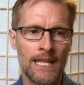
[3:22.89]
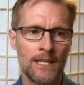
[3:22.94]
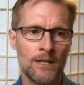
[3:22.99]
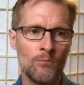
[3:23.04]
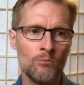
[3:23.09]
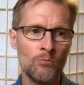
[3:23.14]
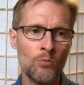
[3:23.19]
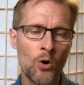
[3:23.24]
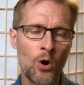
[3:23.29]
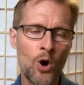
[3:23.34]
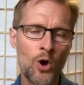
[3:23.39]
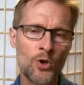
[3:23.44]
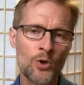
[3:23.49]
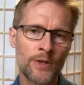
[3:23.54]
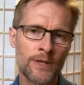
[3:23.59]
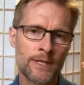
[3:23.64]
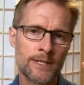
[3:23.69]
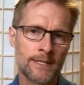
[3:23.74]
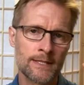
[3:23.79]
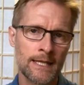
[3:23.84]
The more you
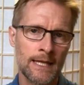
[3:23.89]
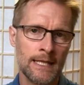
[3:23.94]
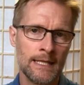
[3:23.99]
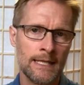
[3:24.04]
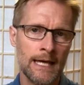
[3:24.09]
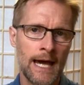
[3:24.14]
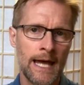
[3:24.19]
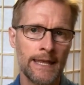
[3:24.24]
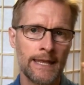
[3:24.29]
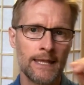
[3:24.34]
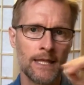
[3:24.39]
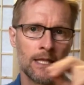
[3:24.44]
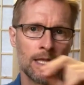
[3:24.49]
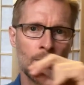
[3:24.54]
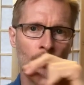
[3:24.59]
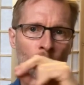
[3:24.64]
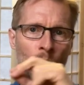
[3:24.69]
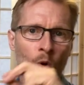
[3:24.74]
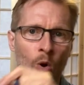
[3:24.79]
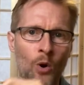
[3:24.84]
understand that, the
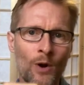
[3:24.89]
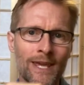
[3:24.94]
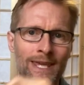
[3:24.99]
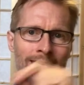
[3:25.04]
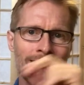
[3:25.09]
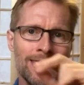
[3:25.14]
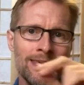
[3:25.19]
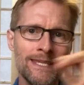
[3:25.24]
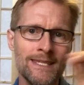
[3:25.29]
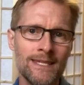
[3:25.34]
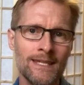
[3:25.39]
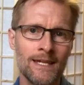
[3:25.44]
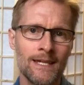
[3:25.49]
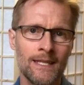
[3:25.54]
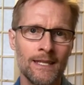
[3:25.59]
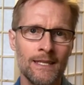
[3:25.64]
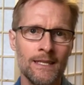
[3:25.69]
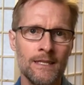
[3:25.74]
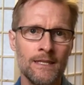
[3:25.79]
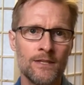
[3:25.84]
more easier it
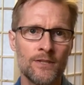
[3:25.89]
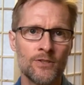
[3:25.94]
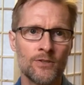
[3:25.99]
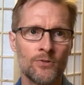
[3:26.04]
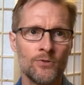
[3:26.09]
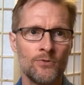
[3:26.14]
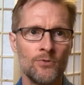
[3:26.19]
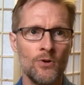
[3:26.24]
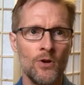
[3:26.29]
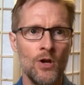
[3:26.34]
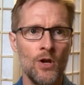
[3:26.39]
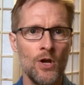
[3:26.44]
is to